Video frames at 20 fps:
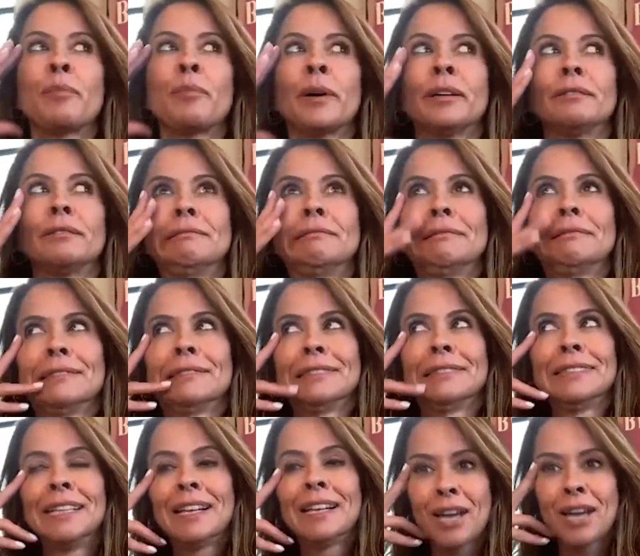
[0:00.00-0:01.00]
But
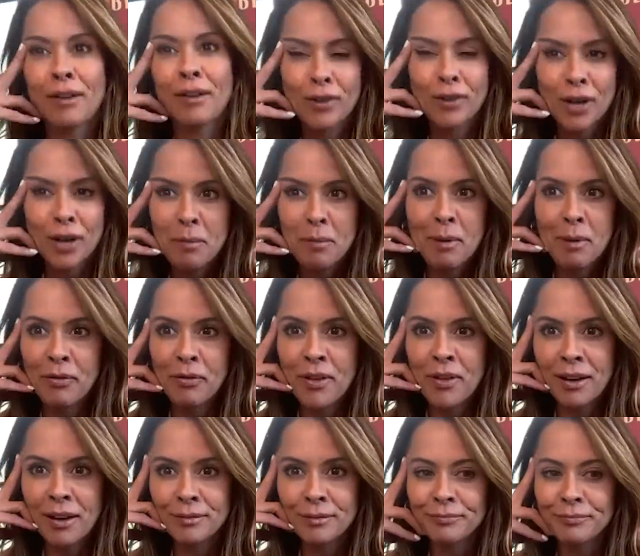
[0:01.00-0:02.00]
I forgot about
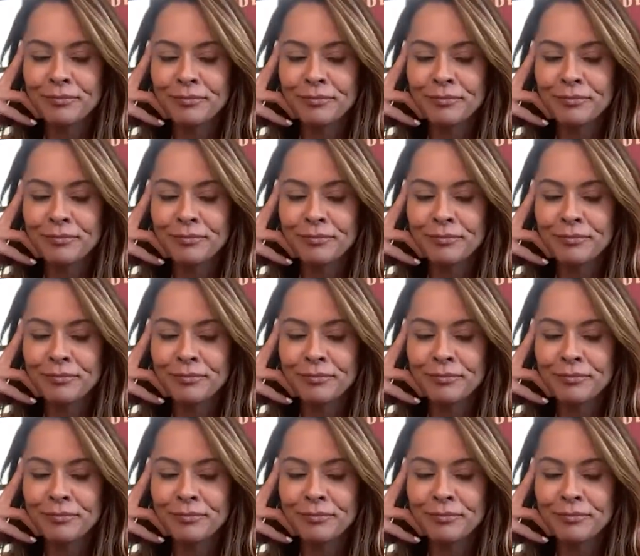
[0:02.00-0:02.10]
that.